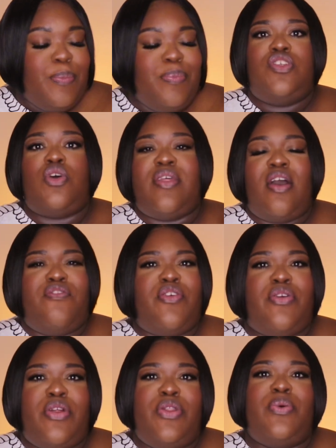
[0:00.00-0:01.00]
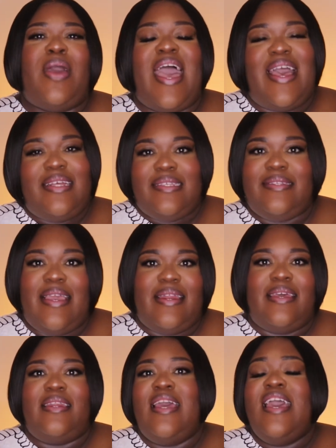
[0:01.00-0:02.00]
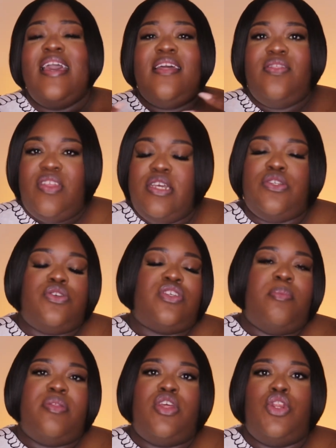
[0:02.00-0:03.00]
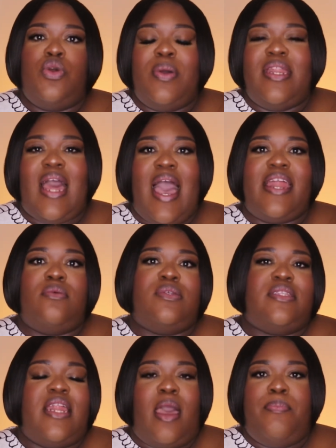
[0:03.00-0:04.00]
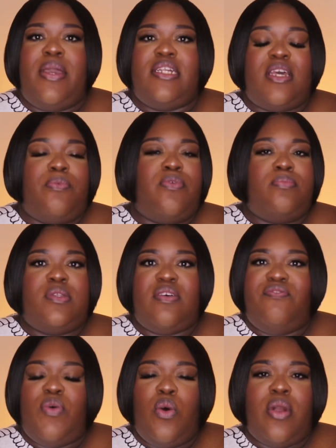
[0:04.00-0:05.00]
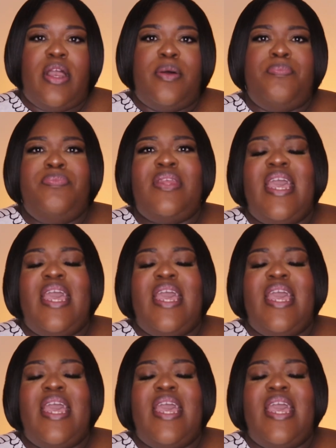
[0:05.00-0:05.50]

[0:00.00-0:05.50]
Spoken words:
So without further ado, as stated, these are some of the new in items that I picked up from Sephora.